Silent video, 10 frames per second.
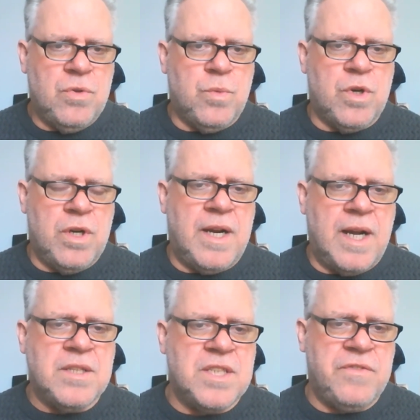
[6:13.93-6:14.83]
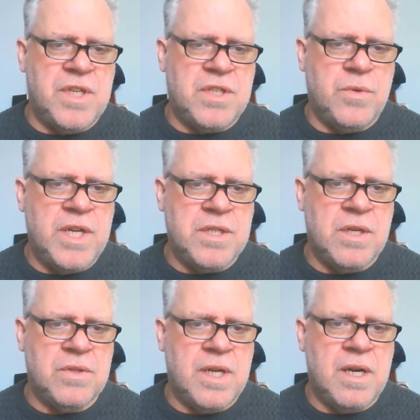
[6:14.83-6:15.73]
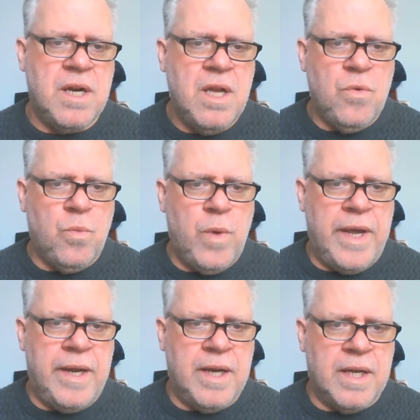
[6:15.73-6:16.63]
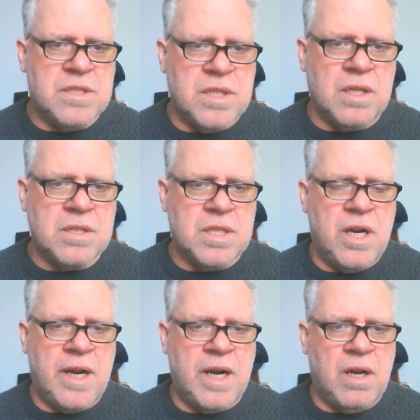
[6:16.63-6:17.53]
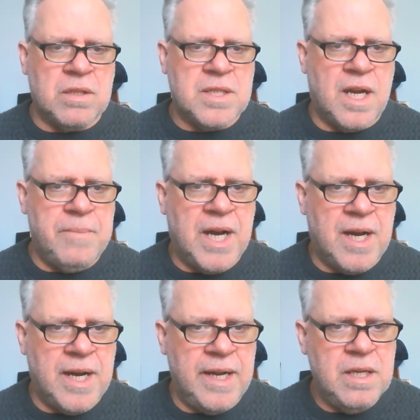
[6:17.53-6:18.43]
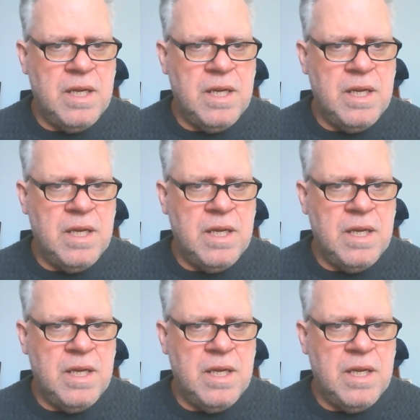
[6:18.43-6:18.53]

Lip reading: We're in an unsafe situation out there when assaults are at an all-time high.